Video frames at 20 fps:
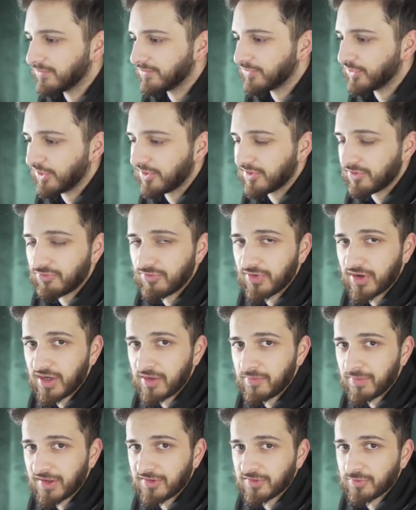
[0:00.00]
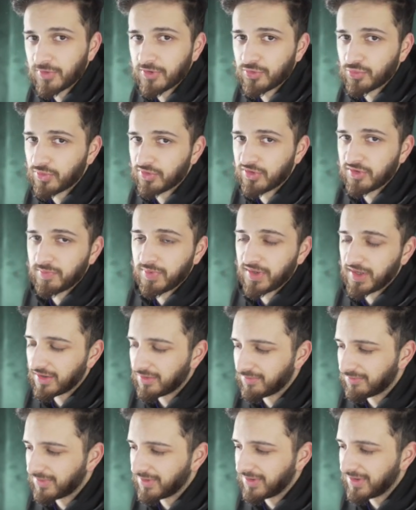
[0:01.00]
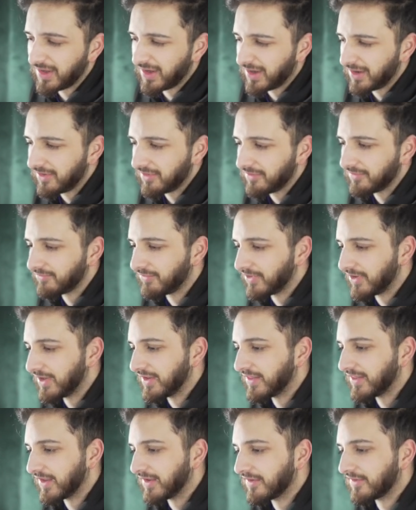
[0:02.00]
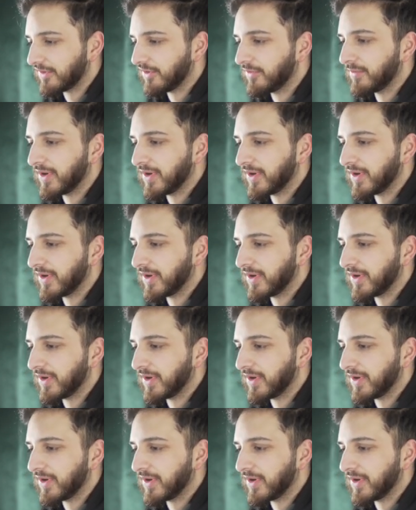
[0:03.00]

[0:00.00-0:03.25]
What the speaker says: Does it really matter which one you pick? I don't really think so,